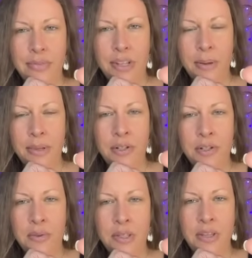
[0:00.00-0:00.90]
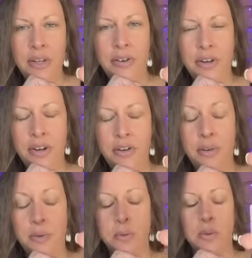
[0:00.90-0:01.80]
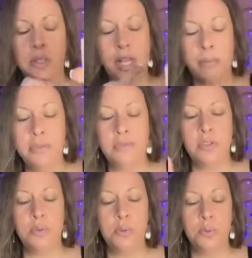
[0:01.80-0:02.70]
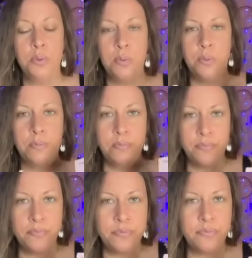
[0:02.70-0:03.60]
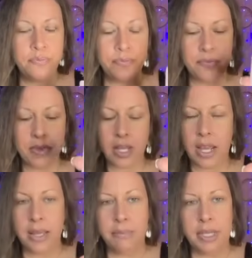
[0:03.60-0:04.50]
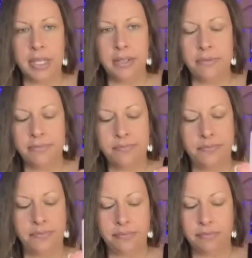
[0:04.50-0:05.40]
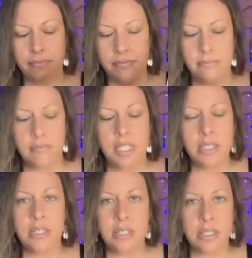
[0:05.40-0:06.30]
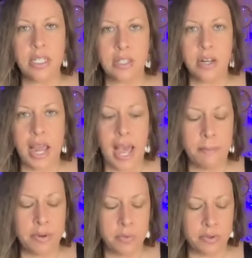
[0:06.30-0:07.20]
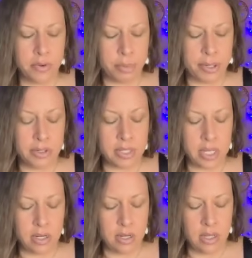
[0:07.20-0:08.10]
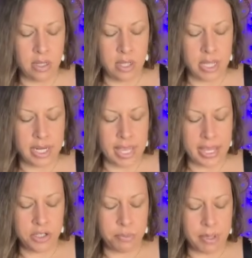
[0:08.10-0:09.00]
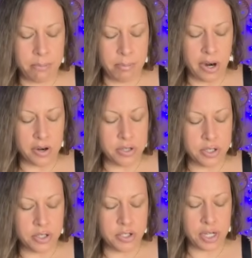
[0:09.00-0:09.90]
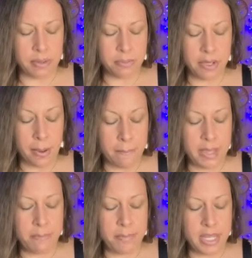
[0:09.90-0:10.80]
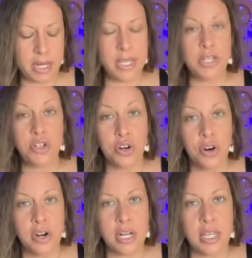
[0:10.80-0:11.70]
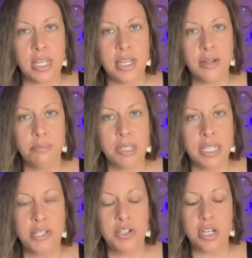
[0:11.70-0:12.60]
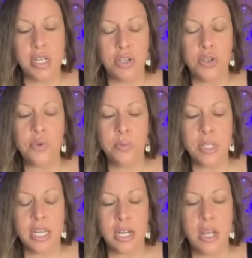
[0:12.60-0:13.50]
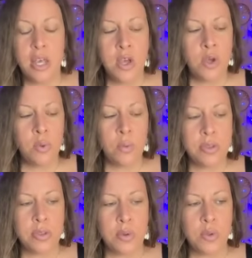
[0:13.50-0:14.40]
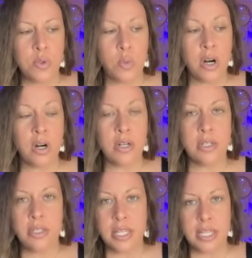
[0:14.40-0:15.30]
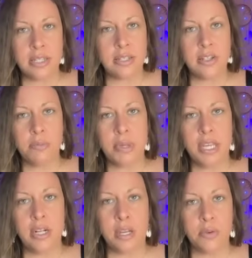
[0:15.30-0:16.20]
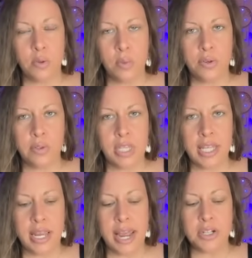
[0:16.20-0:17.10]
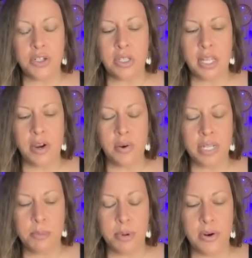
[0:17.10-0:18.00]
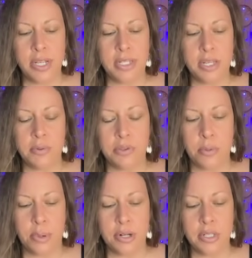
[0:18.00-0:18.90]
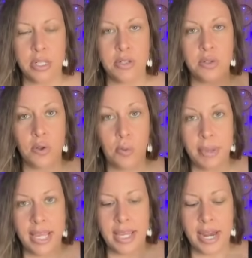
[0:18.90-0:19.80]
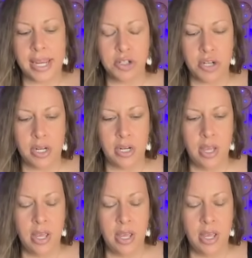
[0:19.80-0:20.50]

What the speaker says: Coming to a theater near you. Some of you, I mean, this is going to happen with your person. Engagement, partnership, commitment, eternity, completion, union. With those words, this could be an otherworldly connection that you're experiencing with your person. Soulmate connection.